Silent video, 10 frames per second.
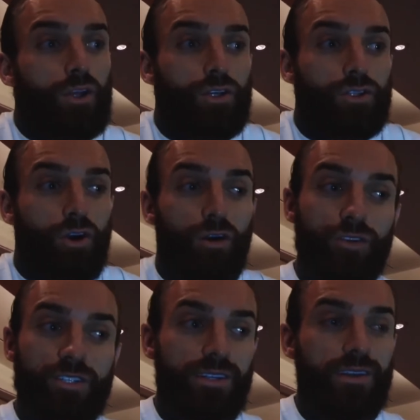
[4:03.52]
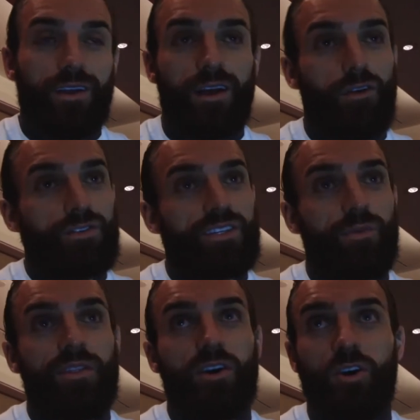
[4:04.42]
So obviously,
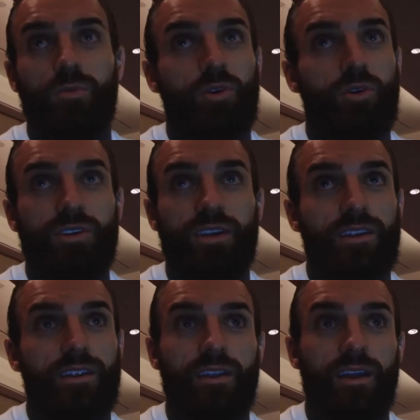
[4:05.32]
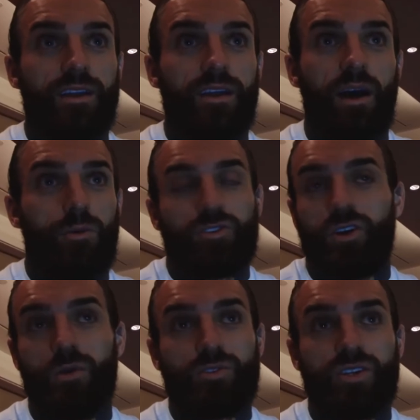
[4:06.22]
when they come calling, I was
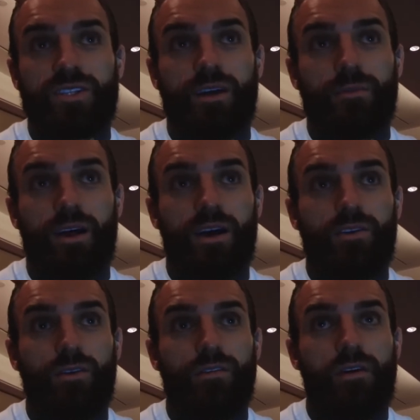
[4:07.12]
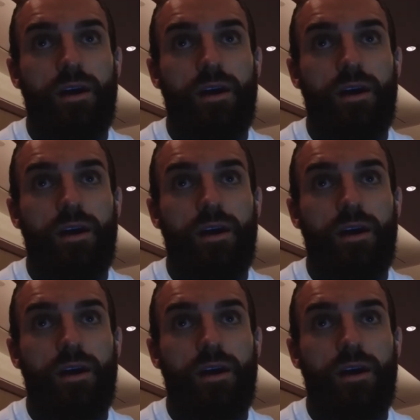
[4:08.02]
going to snap the hand off.